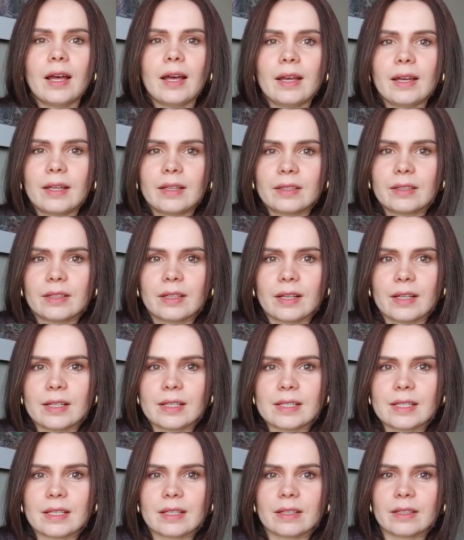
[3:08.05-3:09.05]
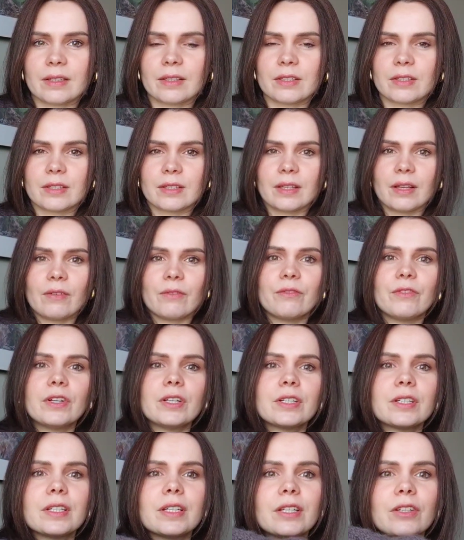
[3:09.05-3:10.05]
and it has this
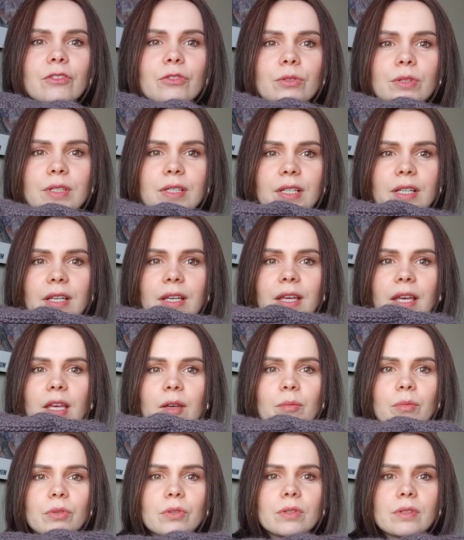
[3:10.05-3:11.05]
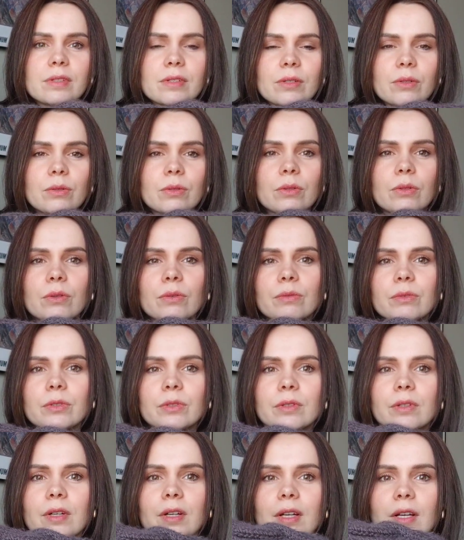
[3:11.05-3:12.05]
very interesting cables all
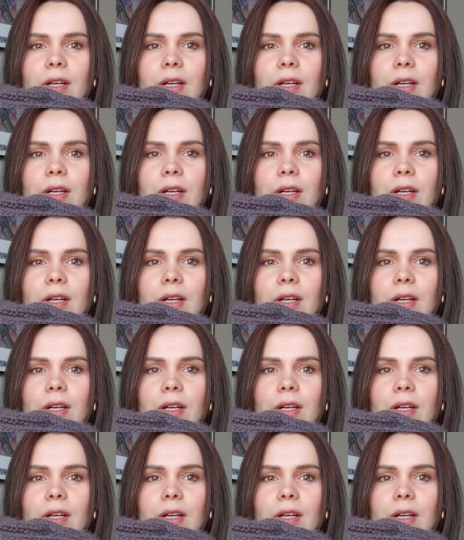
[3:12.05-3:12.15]
over,